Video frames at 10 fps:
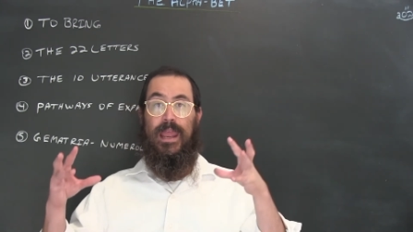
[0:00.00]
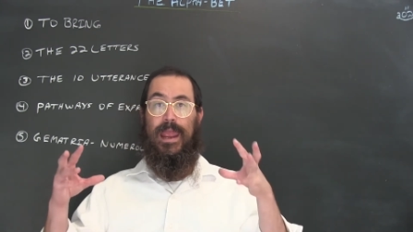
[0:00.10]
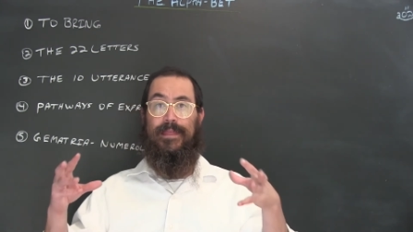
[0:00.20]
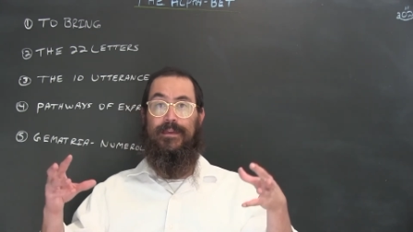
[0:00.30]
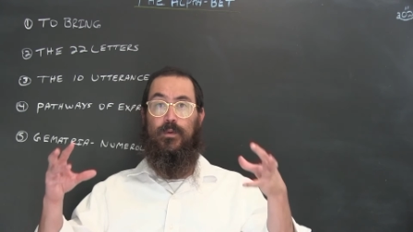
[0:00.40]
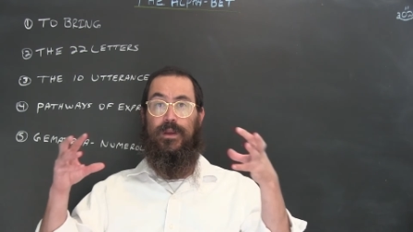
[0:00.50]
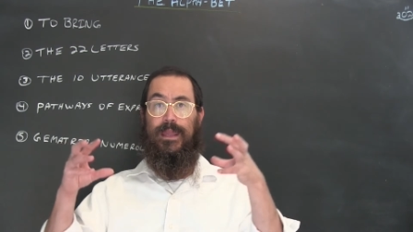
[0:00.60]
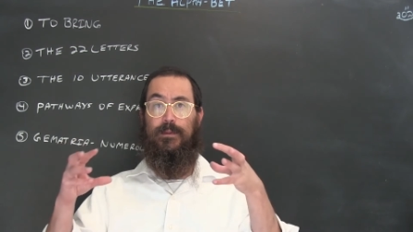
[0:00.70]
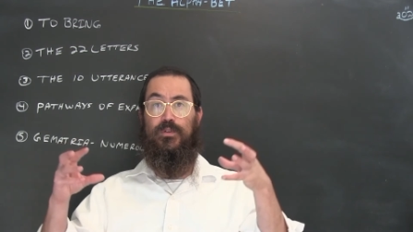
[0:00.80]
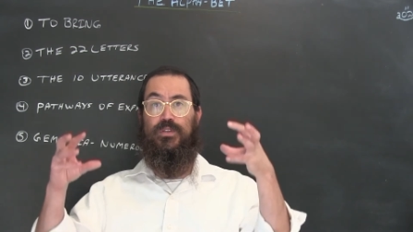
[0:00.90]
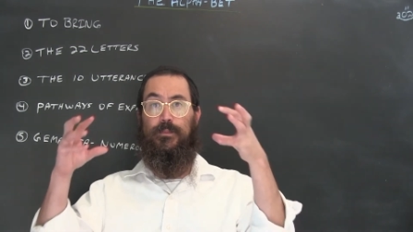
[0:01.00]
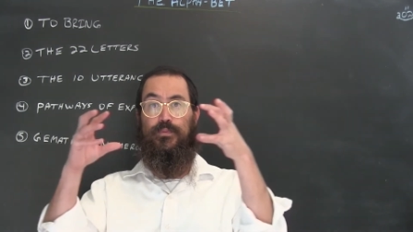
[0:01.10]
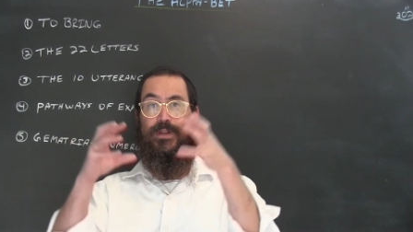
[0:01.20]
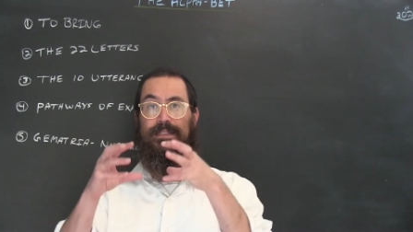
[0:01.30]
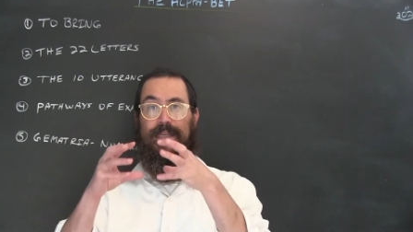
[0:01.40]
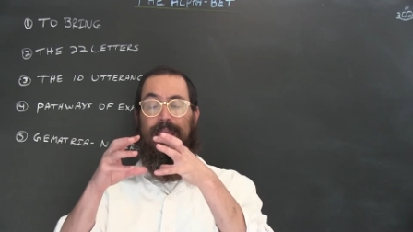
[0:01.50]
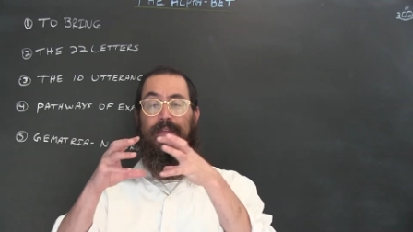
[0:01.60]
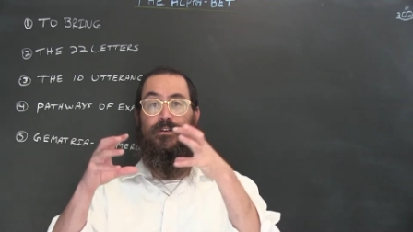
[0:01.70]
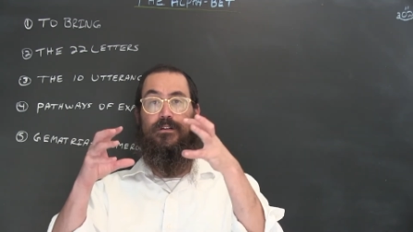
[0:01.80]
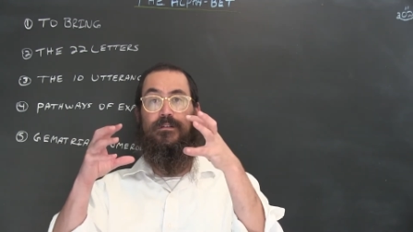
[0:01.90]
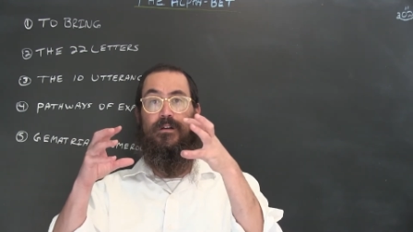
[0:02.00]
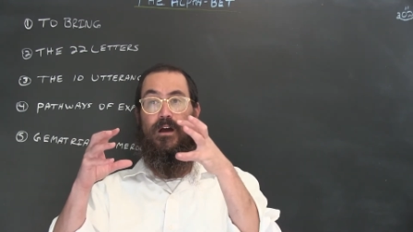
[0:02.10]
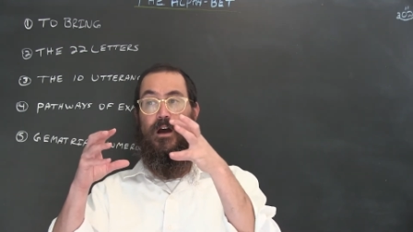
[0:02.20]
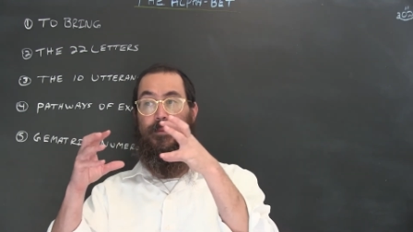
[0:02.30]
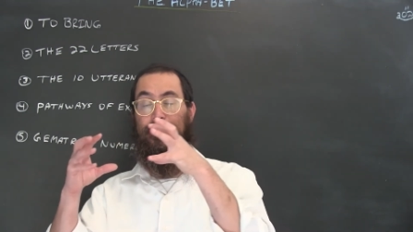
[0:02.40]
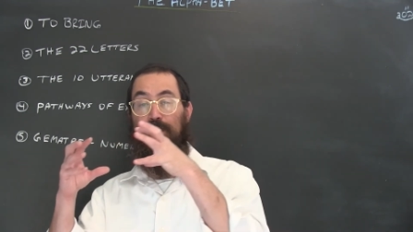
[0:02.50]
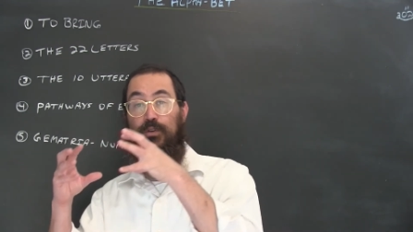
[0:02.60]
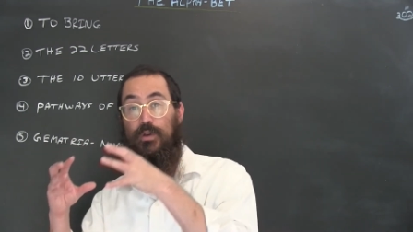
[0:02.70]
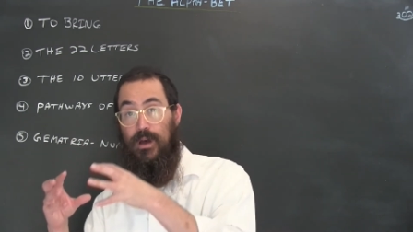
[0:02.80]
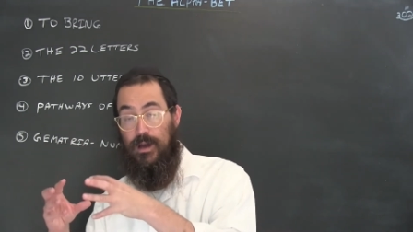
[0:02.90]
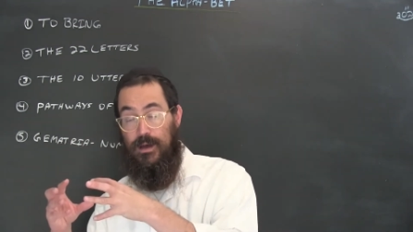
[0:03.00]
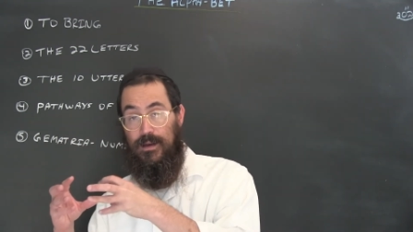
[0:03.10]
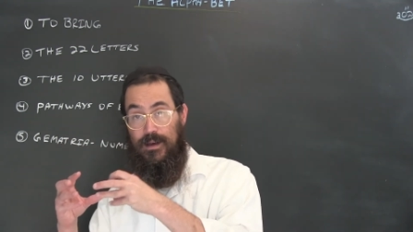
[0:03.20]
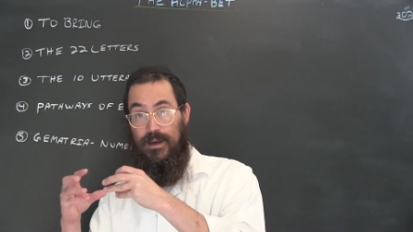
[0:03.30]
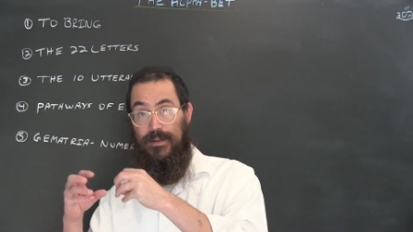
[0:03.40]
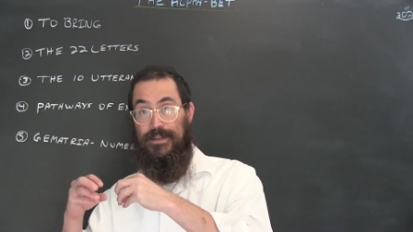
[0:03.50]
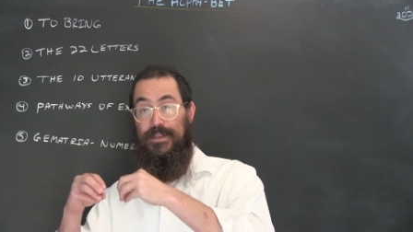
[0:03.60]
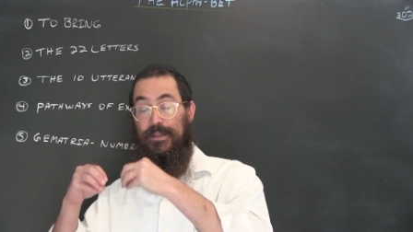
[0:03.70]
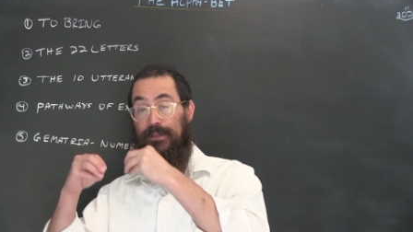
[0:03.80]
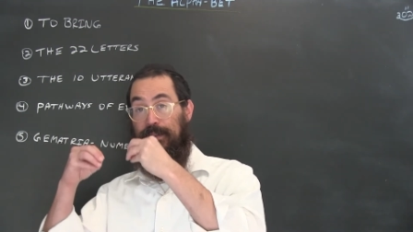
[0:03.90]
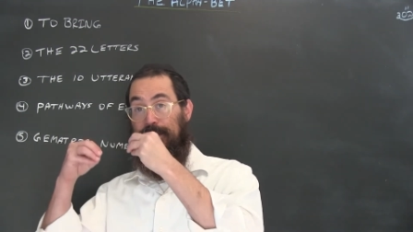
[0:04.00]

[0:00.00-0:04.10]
And they were able to bring together um, uh, um, the,